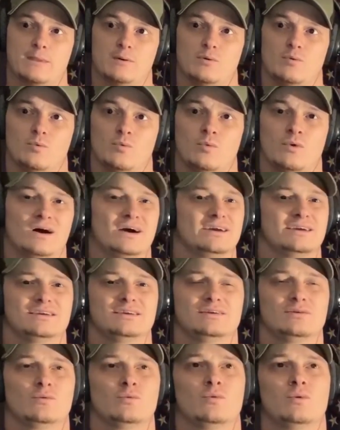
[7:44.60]

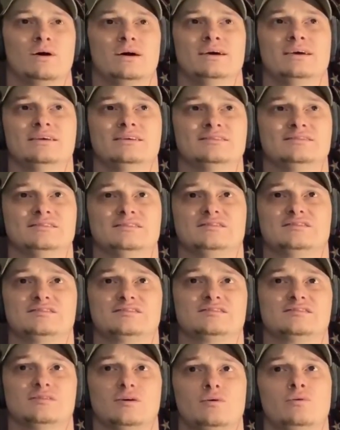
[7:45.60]
why why is it
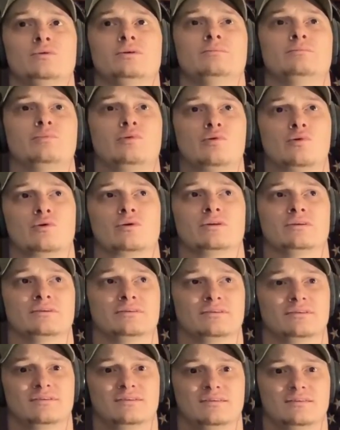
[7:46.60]
so
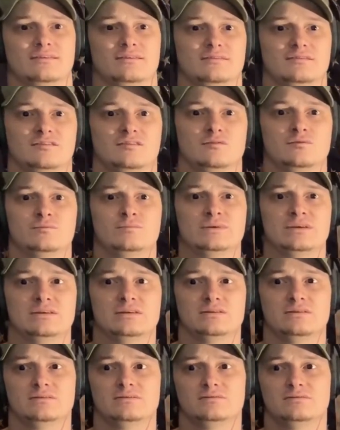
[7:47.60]
important to
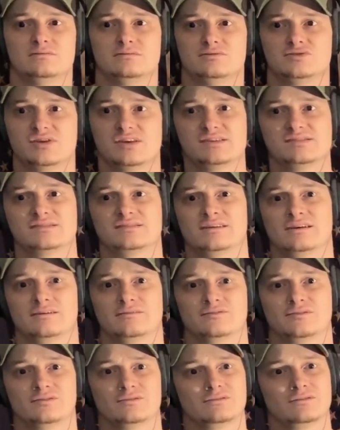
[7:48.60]
be chasing
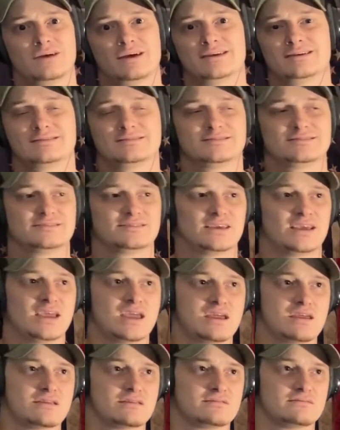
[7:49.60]
after likes
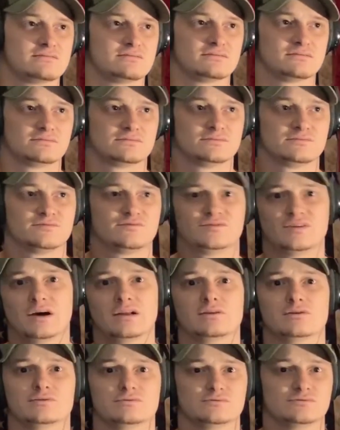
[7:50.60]
and
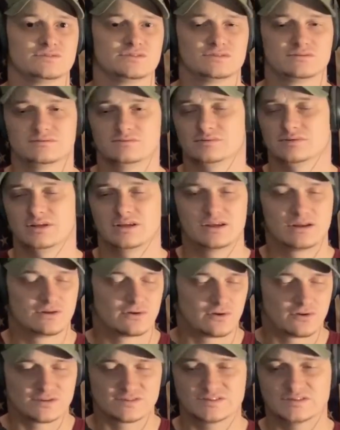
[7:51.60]
follows and and
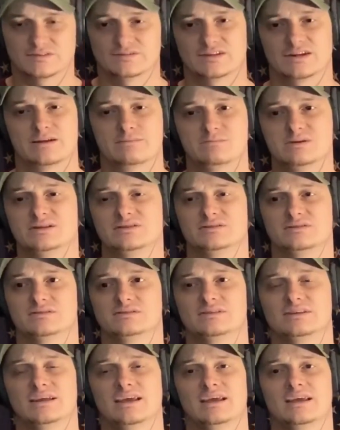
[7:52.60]
all the stuff that I
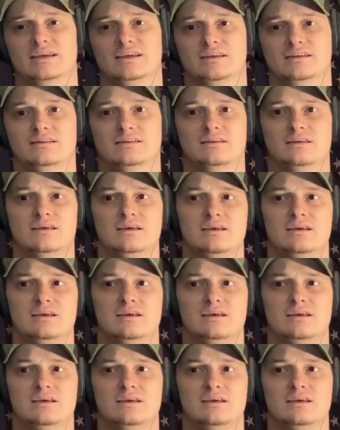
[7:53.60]
mentioned? And